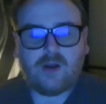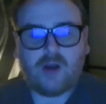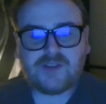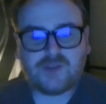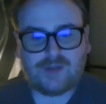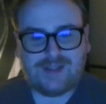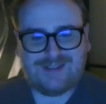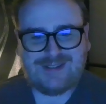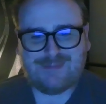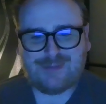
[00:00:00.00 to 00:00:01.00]

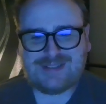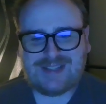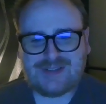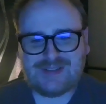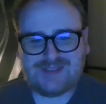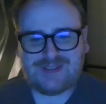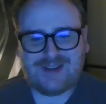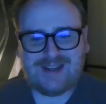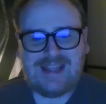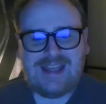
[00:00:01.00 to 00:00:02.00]
Austrian procession.
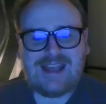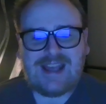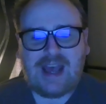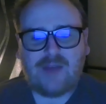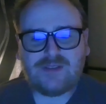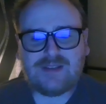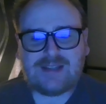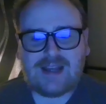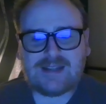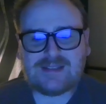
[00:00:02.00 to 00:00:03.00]
After the
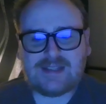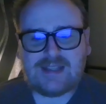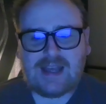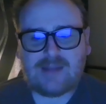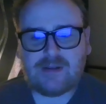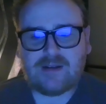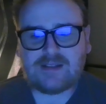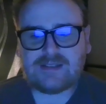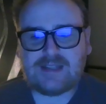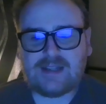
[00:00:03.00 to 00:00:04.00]
dynasty had been
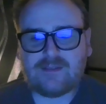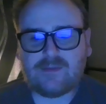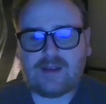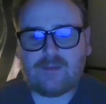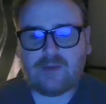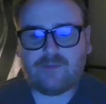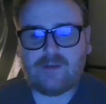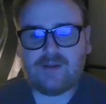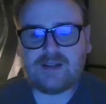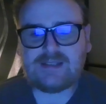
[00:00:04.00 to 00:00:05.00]
extinct with
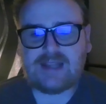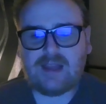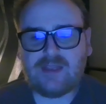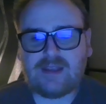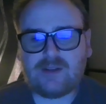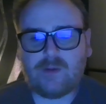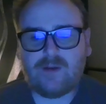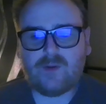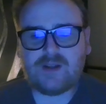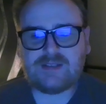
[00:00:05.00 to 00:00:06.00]
Frederick's death in
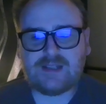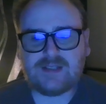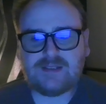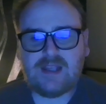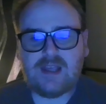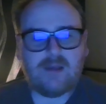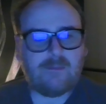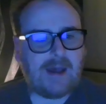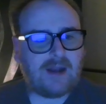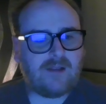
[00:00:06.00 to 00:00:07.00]
1246,
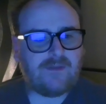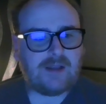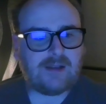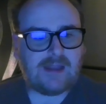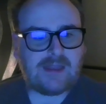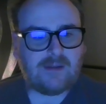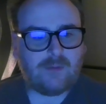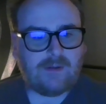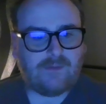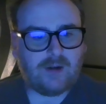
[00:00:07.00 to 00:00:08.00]
Battle of the Lithia
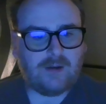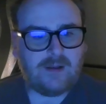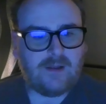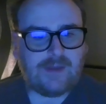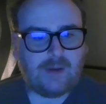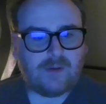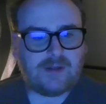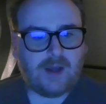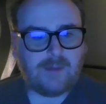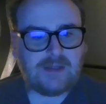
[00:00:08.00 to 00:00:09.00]
River, they were
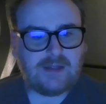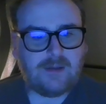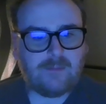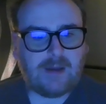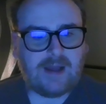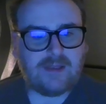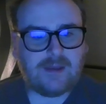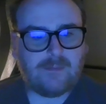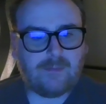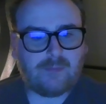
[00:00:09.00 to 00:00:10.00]
adopted by the